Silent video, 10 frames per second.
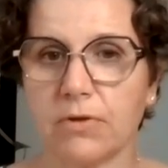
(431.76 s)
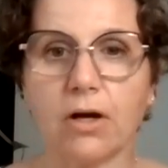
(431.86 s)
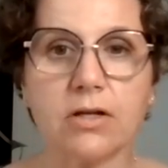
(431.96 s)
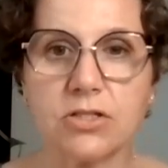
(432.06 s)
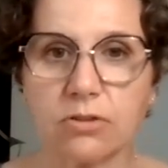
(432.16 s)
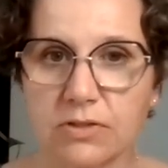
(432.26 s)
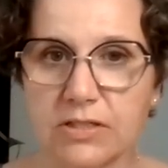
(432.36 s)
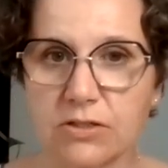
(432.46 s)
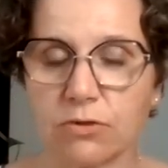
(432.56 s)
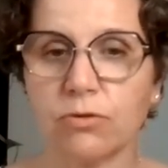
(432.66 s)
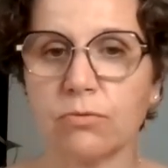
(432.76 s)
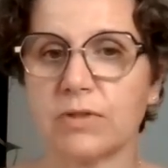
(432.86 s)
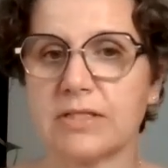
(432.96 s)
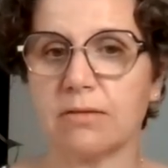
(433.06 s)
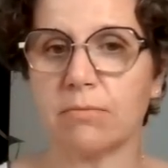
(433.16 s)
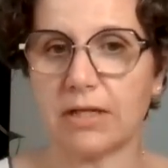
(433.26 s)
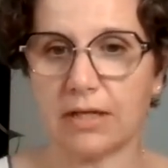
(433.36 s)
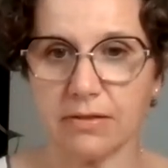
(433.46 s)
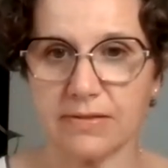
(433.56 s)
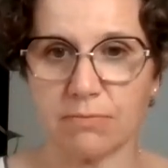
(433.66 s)
not to assume what
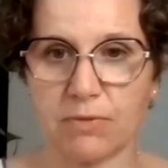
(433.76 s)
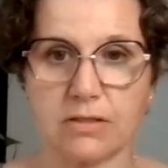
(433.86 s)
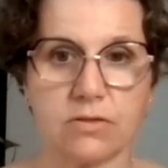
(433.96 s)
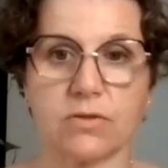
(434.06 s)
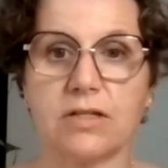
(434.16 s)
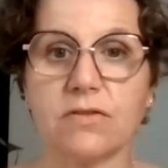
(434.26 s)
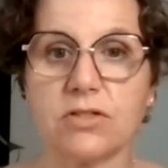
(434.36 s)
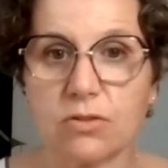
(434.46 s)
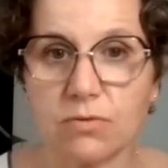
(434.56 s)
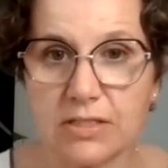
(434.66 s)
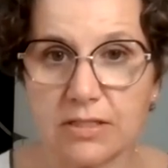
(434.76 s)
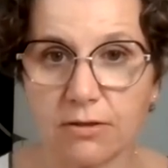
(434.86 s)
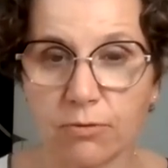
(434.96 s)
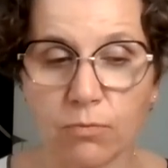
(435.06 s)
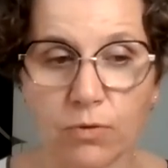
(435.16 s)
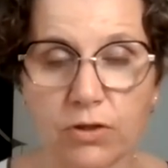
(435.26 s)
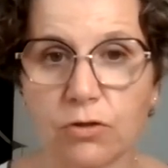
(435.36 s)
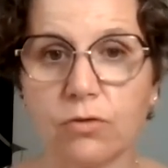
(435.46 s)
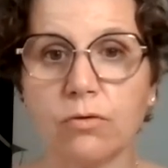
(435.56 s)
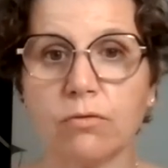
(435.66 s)
somebody else means, or even to assume what
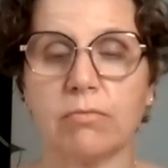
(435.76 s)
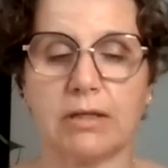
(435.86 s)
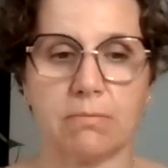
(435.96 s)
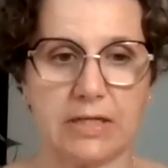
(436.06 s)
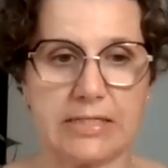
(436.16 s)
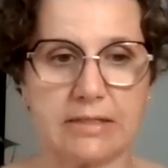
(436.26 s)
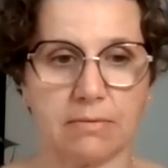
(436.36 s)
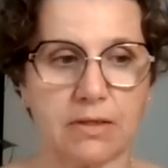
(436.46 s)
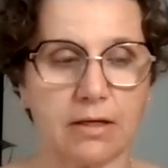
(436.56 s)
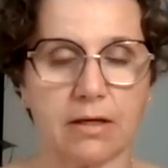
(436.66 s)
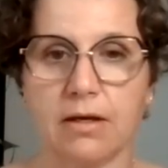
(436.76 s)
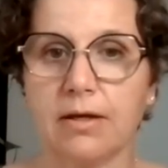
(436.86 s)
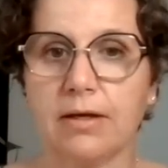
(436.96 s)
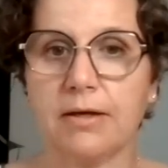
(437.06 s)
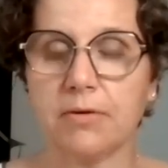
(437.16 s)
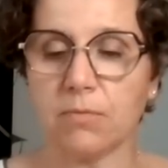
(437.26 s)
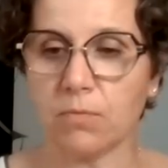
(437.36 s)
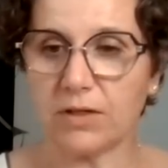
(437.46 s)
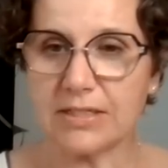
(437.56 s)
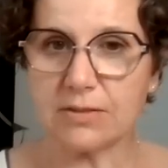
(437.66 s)
you mean by something. But
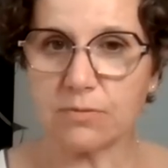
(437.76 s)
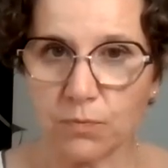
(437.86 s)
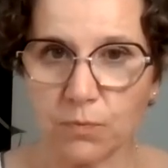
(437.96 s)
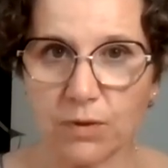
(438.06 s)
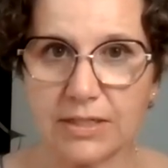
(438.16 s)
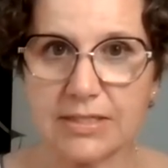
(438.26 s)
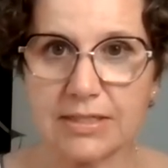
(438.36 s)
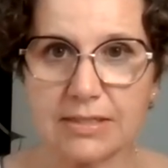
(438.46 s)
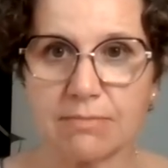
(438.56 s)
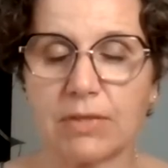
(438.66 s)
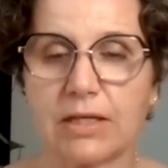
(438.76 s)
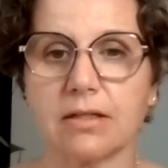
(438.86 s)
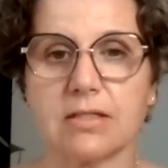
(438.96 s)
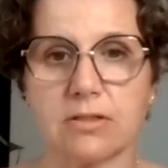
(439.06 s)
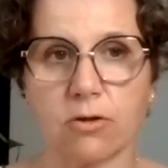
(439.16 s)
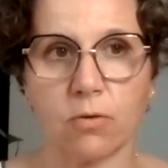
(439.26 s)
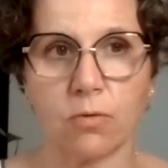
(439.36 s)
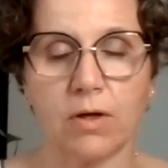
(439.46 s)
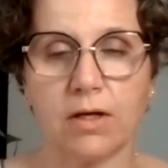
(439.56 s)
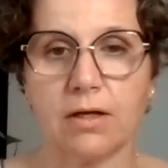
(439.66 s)
what does this mean?
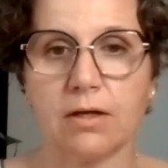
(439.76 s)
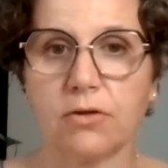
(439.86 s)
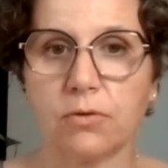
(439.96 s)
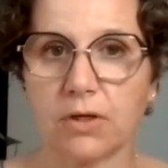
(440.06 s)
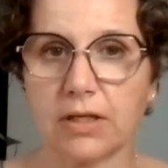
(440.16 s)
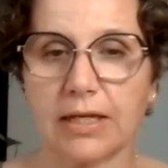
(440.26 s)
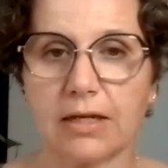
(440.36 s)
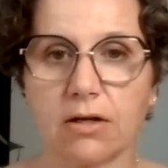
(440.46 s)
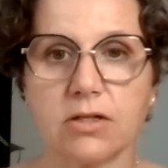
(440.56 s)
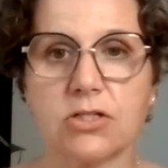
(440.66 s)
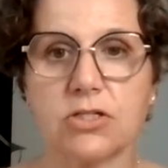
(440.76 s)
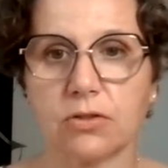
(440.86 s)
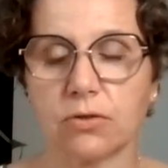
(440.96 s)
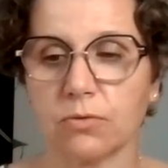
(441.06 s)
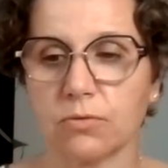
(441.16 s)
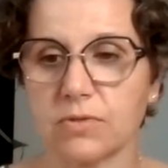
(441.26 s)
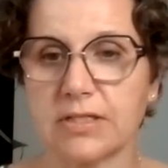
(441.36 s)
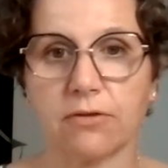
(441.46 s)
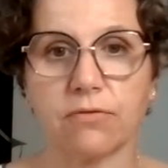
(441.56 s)
So you can get on to